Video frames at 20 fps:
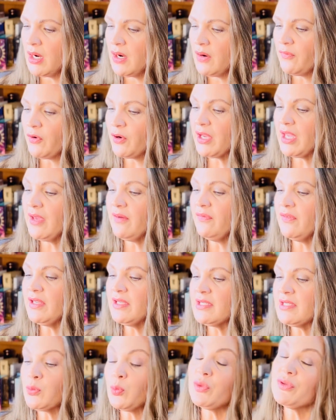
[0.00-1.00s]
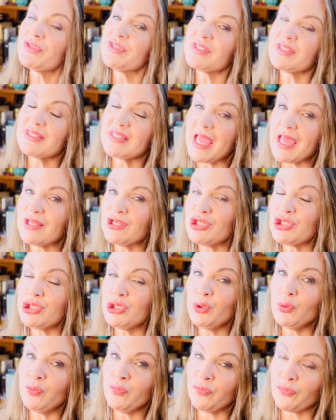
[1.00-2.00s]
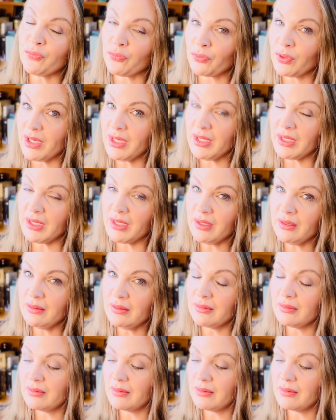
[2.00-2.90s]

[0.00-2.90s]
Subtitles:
Forgiveness will set you free.